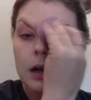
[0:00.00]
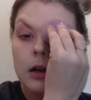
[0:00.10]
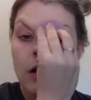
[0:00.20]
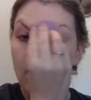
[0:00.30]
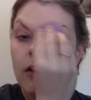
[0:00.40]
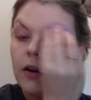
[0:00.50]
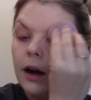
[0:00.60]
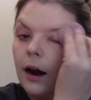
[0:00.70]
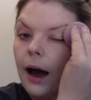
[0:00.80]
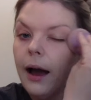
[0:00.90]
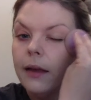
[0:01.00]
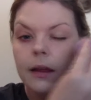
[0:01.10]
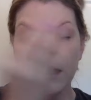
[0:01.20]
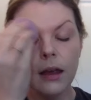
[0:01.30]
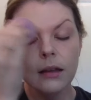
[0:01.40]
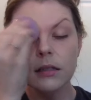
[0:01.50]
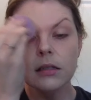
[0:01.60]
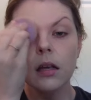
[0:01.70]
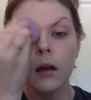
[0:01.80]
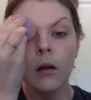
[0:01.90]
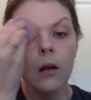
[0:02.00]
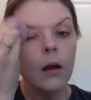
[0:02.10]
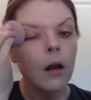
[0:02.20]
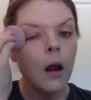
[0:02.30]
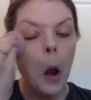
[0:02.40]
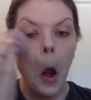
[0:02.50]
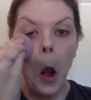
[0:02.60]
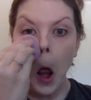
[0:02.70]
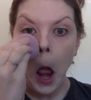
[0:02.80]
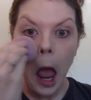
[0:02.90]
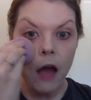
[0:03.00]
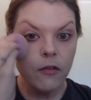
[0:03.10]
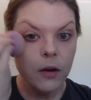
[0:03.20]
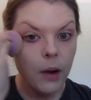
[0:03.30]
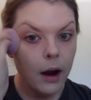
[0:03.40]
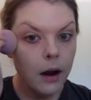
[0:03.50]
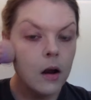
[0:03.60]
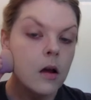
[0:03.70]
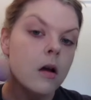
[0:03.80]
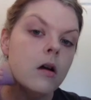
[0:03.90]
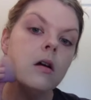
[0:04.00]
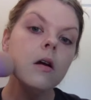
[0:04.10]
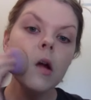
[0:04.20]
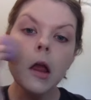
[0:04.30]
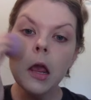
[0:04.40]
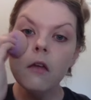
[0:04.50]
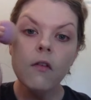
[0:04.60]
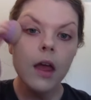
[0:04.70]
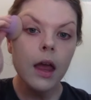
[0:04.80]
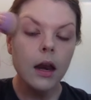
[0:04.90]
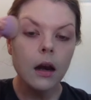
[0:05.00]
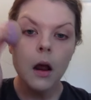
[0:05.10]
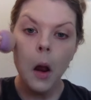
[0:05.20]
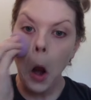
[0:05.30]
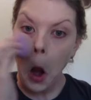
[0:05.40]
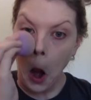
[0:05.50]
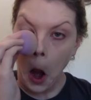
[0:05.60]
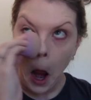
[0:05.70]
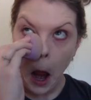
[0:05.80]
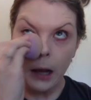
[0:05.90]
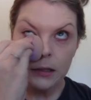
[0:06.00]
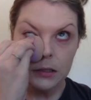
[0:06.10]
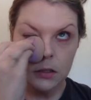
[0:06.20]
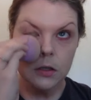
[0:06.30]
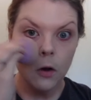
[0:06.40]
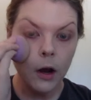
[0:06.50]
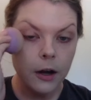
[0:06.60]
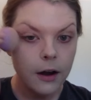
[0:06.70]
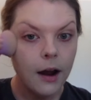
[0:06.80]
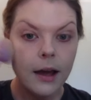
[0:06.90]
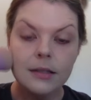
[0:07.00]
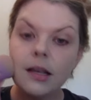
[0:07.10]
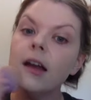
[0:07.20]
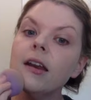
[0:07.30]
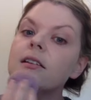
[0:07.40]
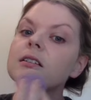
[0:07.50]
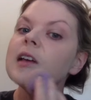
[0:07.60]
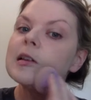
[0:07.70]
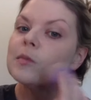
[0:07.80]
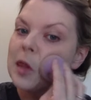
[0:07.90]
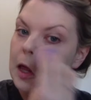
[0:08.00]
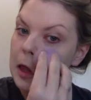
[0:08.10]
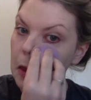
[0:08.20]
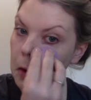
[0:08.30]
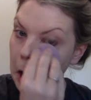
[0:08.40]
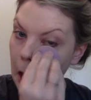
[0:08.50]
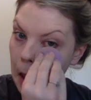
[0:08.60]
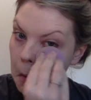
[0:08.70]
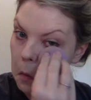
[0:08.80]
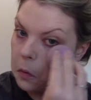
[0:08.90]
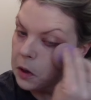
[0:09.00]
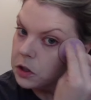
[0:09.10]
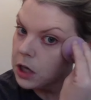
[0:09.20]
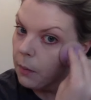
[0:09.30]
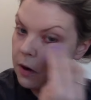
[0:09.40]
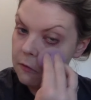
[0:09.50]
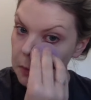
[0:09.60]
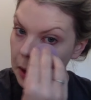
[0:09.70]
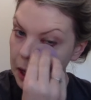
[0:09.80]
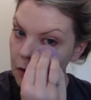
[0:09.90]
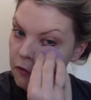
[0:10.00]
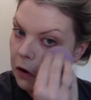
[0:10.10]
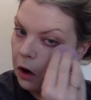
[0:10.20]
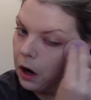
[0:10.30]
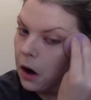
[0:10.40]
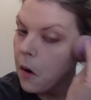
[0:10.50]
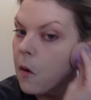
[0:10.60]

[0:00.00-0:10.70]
You go over your eyelids, everywhere. Even, I guess you do go under your eyes. Heidi just asked me that the other day when we were shopping for makeup for her.